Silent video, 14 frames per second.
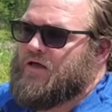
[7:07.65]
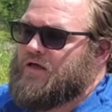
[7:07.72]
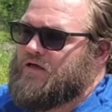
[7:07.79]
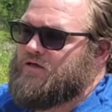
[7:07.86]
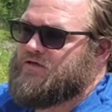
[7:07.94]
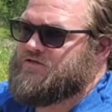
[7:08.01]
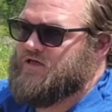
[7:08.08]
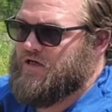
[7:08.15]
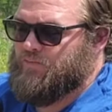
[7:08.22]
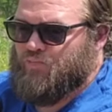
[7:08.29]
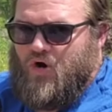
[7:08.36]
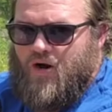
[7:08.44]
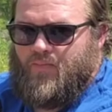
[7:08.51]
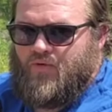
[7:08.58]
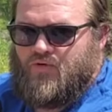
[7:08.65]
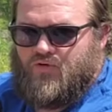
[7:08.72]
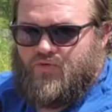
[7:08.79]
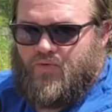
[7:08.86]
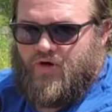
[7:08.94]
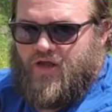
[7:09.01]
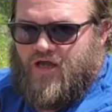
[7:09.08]
is improper
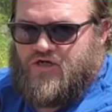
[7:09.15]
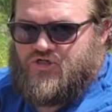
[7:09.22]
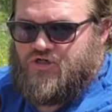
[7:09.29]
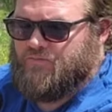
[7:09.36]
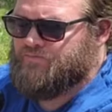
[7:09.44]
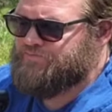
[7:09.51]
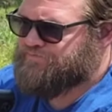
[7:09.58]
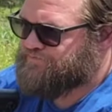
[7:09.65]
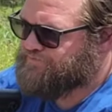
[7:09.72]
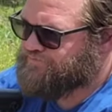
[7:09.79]
lubrication